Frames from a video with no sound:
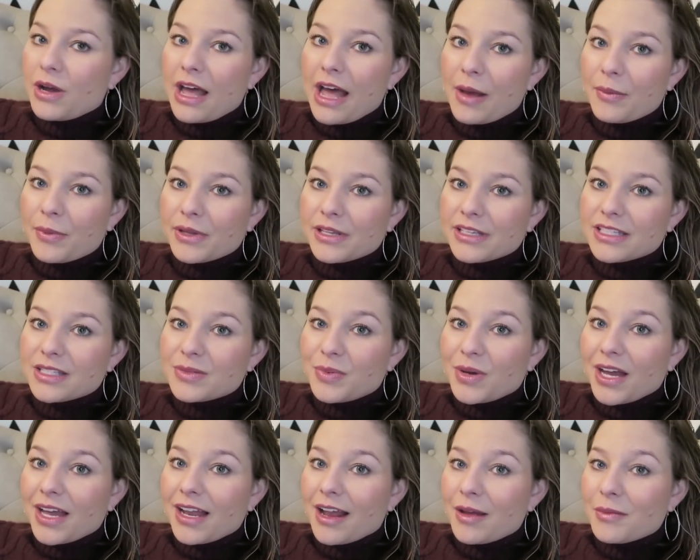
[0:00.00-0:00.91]
what happens,
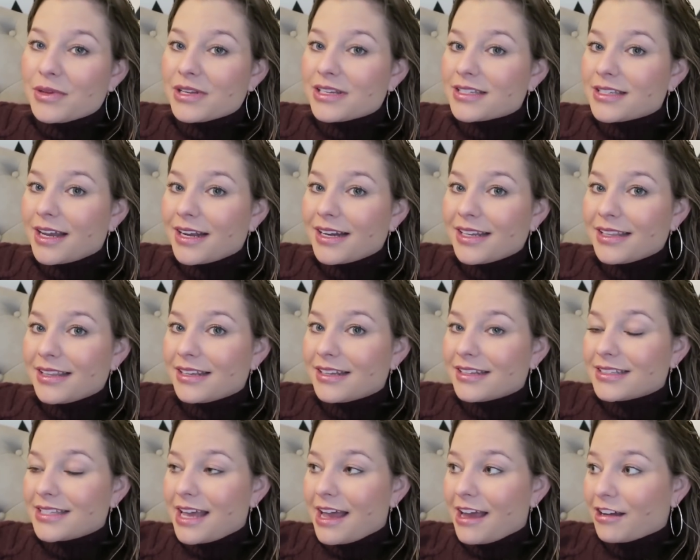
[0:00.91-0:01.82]
but I'm excited that
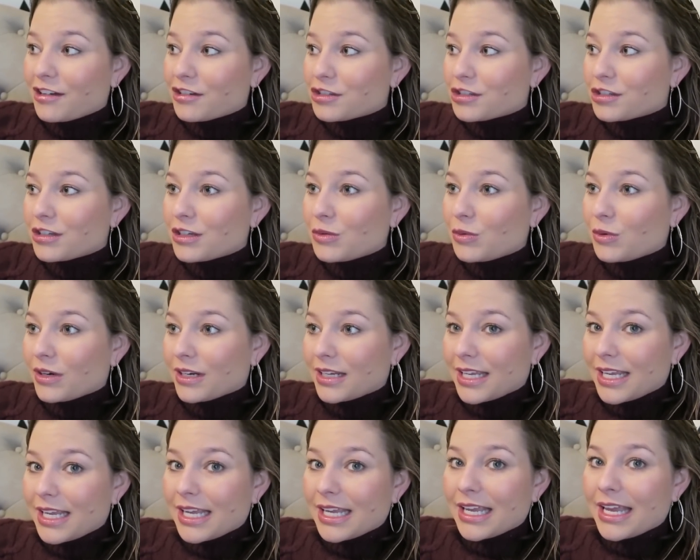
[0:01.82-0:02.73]
it's actually
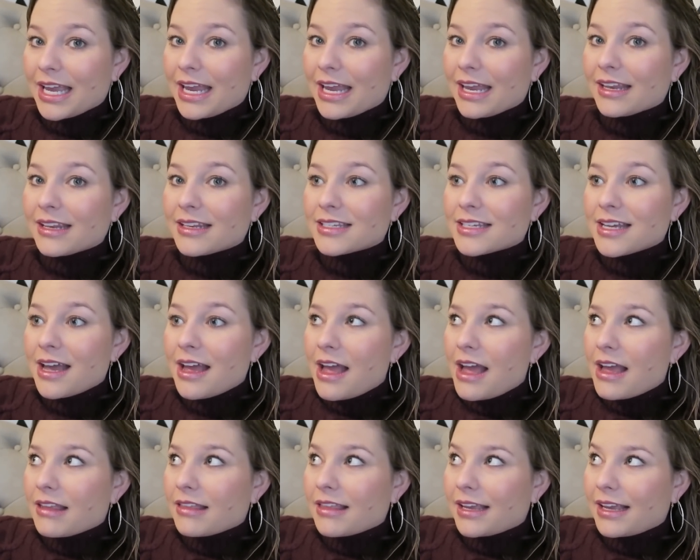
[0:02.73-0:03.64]
working. And
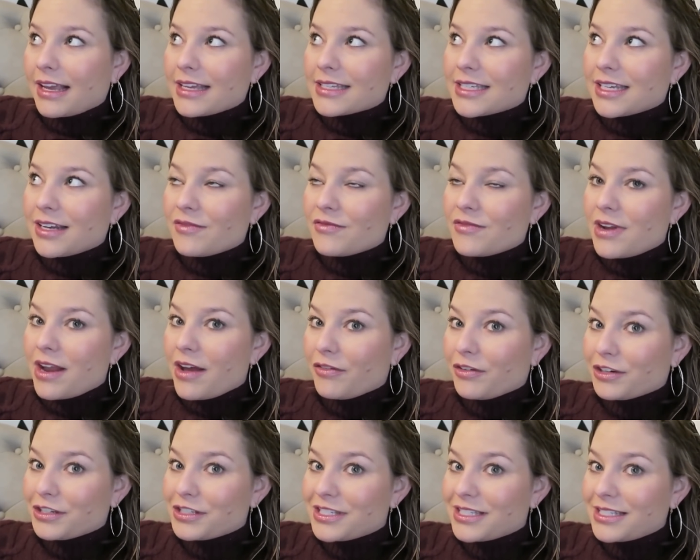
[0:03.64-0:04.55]
like I said, I've
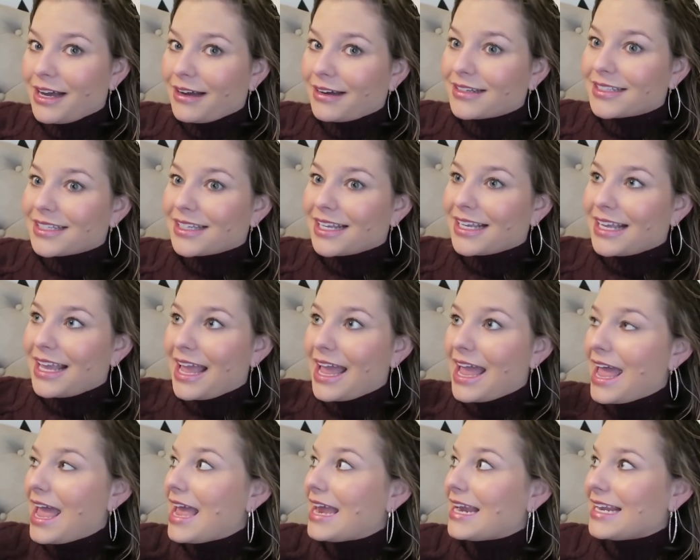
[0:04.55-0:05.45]
never stuck to like
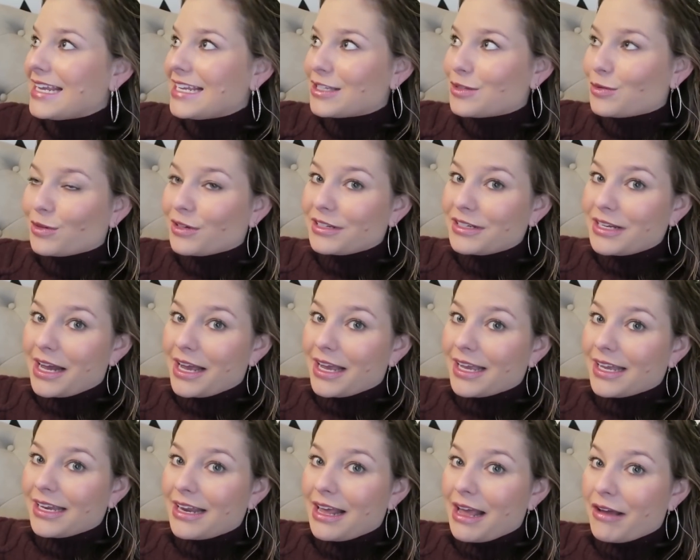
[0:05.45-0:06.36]
any sort of
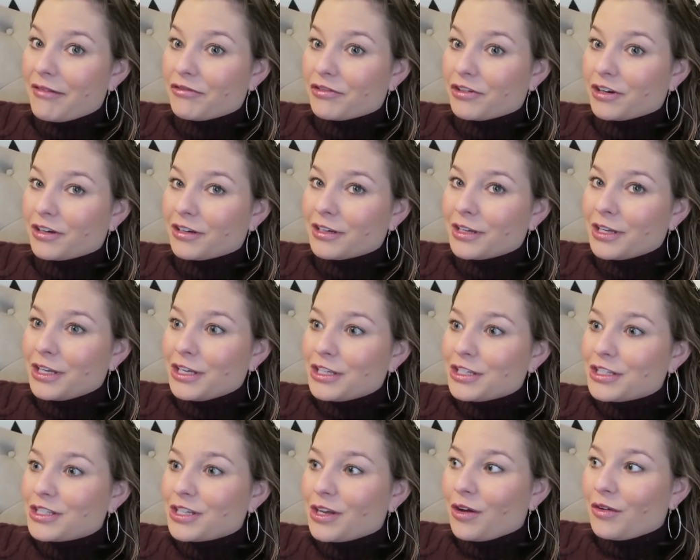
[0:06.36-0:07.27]
diet ever,
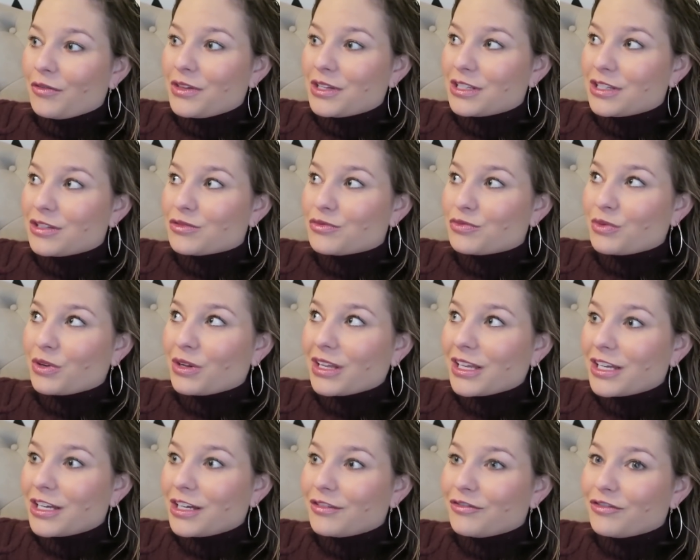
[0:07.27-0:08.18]
so this is
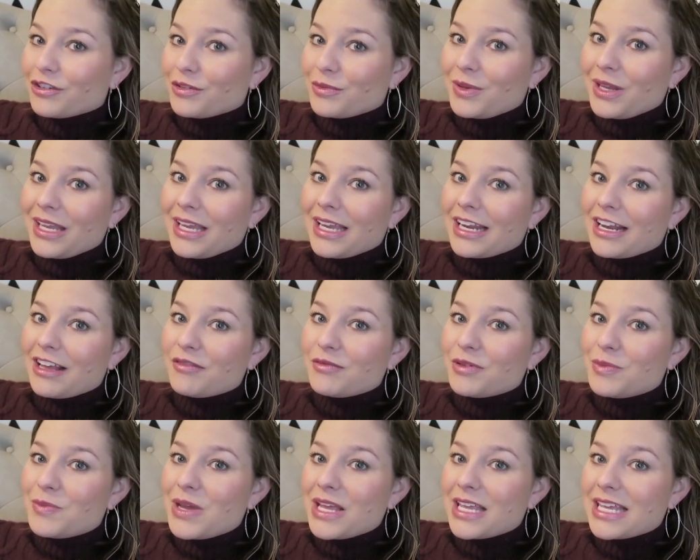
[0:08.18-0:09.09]
really good for me. And I've
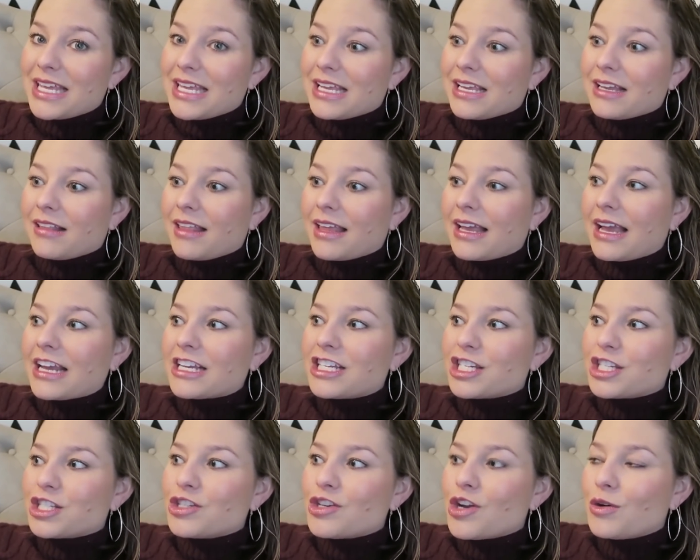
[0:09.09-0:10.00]
been making, like, I
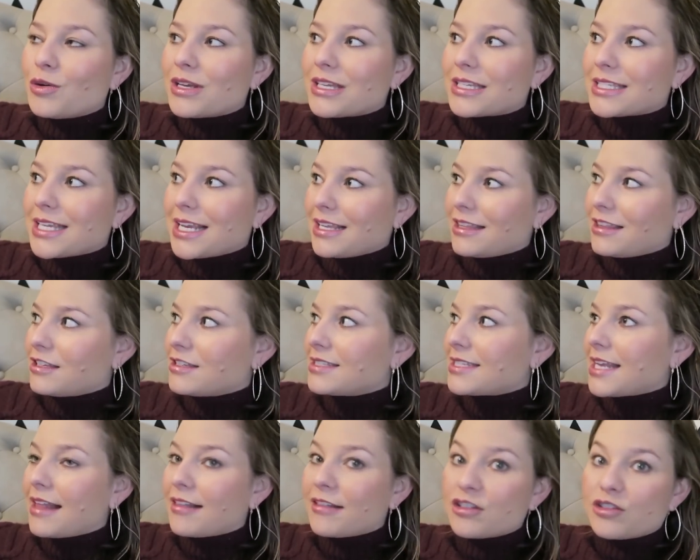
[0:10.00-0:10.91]
just noticed like this
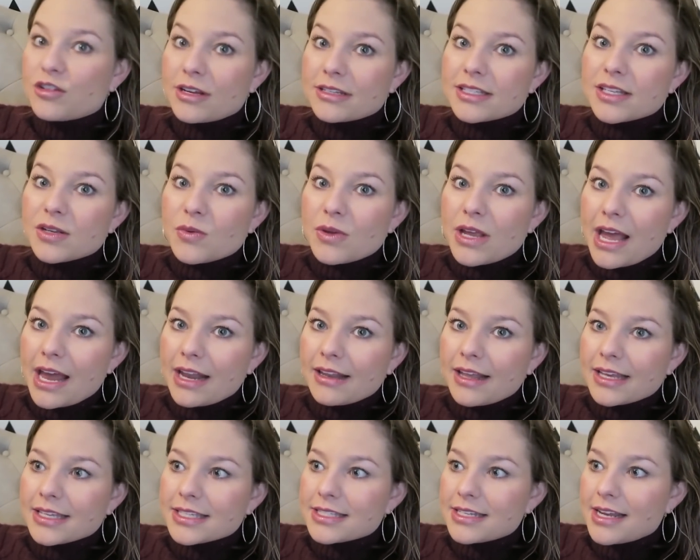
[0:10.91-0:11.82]
salad dressing we had
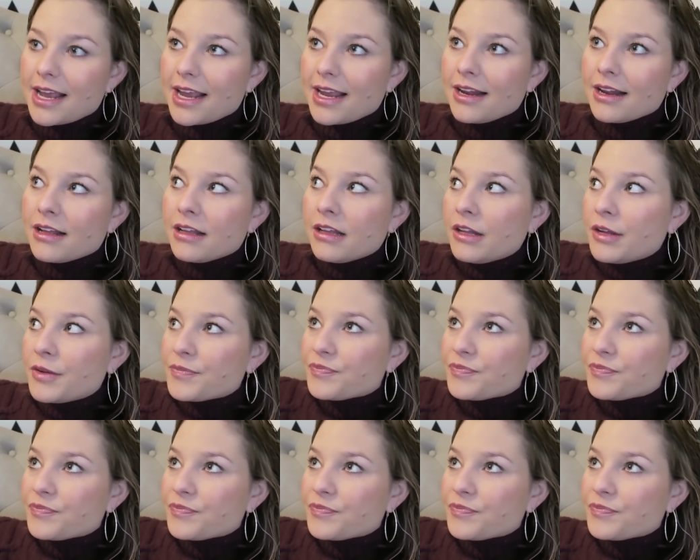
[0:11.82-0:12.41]
last night,